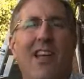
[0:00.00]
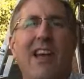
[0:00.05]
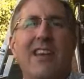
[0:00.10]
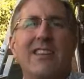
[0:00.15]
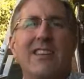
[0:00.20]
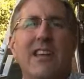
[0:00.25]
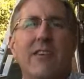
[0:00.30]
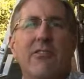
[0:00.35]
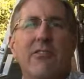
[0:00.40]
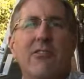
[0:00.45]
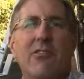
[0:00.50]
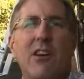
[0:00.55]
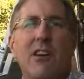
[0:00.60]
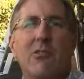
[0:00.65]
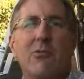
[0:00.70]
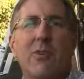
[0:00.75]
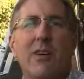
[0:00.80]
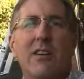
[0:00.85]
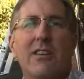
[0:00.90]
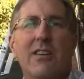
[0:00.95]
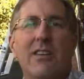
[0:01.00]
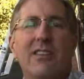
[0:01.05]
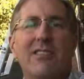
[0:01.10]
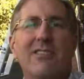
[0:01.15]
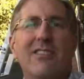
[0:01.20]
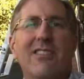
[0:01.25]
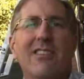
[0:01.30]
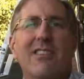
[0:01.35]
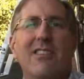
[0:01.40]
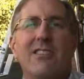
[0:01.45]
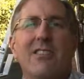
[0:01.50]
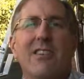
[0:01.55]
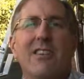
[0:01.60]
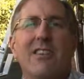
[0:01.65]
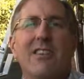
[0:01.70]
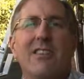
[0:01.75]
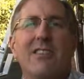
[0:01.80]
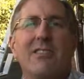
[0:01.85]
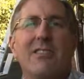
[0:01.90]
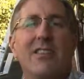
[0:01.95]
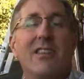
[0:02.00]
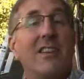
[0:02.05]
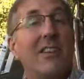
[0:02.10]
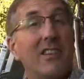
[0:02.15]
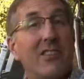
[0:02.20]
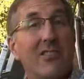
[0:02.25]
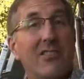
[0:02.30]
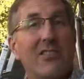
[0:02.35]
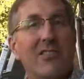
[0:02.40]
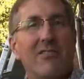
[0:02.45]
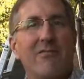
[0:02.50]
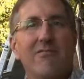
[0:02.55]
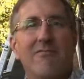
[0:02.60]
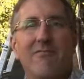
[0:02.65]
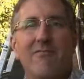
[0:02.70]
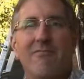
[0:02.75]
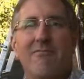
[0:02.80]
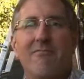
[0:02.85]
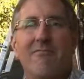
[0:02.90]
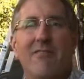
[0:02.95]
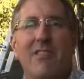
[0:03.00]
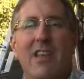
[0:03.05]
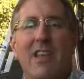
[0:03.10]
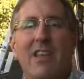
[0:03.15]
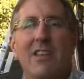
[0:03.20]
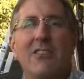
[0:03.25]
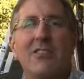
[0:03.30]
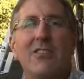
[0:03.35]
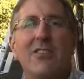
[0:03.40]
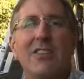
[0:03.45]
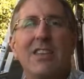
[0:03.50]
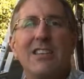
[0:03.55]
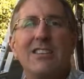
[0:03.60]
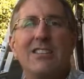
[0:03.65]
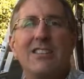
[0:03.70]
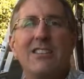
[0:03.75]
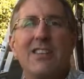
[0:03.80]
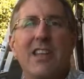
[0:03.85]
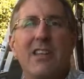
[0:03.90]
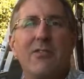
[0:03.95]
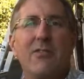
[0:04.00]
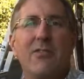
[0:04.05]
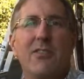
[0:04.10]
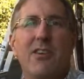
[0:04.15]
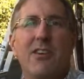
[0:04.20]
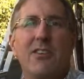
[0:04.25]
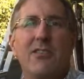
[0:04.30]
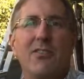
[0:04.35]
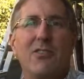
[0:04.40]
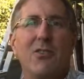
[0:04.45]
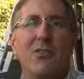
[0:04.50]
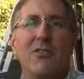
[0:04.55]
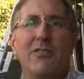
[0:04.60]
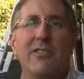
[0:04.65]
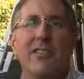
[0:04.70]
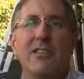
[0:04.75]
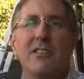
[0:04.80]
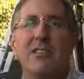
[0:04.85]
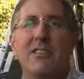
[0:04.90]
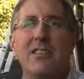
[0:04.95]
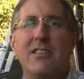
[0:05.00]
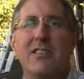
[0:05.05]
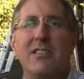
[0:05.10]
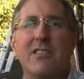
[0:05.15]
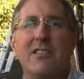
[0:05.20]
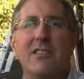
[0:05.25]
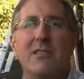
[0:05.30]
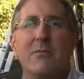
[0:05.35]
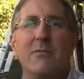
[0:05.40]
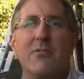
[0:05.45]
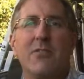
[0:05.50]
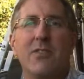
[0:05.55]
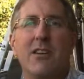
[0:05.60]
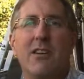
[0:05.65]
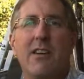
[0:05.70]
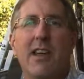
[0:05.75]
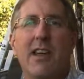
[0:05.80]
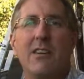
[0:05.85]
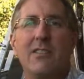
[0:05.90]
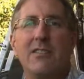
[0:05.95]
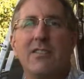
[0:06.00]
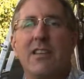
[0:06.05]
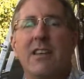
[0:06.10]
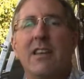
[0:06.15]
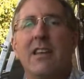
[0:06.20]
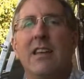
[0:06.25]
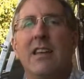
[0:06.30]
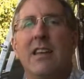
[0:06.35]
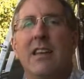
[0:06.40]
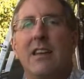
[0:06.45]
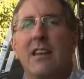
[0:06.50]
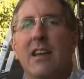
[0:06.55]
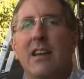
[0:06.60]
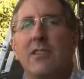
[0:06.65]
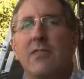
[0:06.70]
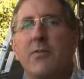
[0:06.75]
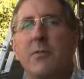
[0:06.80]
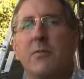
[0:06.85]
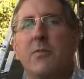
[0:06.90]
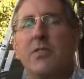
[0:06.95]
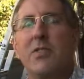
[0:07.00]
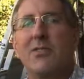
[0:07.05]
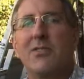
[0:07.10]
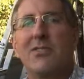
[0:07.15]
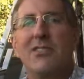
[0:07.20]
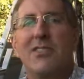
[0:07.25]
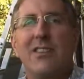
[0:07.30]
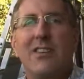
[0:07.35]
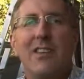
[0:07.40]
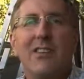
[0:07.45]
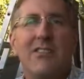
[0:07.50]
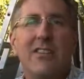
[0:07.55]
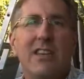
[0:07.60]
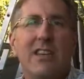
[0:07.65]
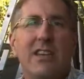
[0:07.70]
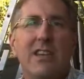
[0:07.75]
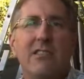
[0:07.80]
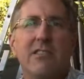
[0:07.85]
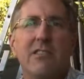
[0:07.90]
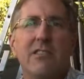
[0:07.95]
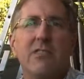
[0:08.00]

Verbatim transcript: Hi, Kevin Rockwell here. Uh, it is installation day for our solar energy system for our house. Guys from Solar City are here.